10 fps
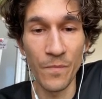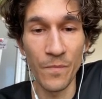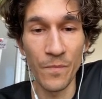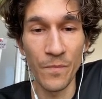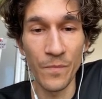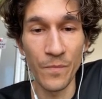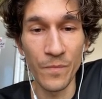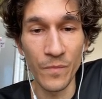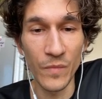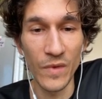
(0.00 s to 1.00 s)
actually
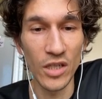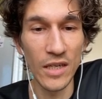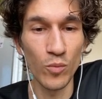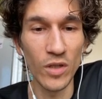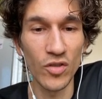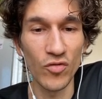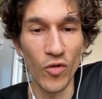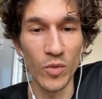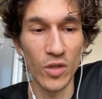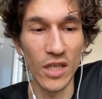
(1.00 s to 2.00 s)
to build this road
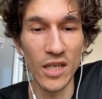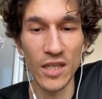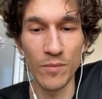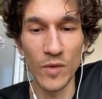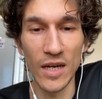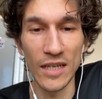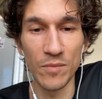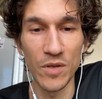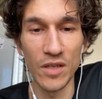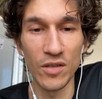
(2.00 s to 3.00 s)
because he can cut
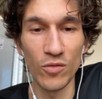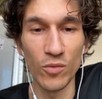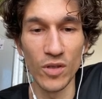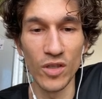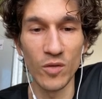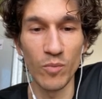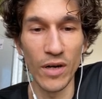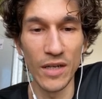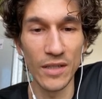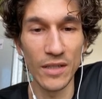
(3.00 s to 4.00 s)
me to this
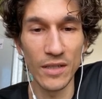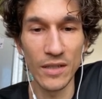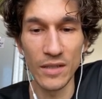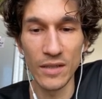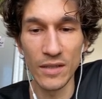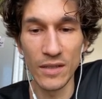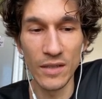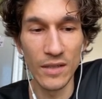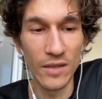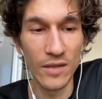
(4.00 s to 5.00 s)
spot
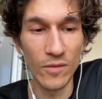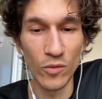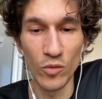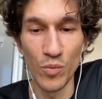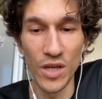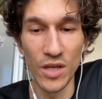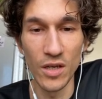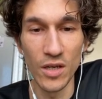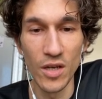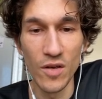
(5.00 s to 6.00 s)
it would be
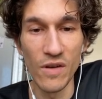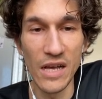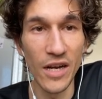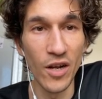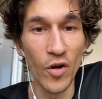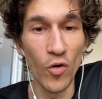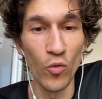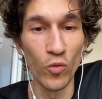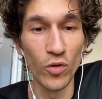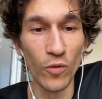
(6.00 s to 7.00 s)
very
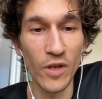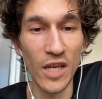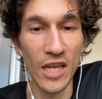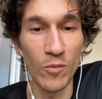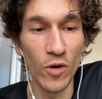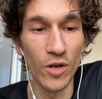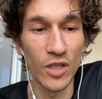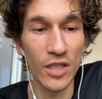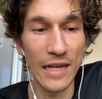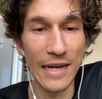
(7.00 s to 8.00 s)
rude of him
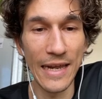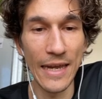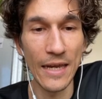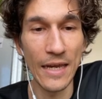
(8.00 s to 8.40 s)
honestly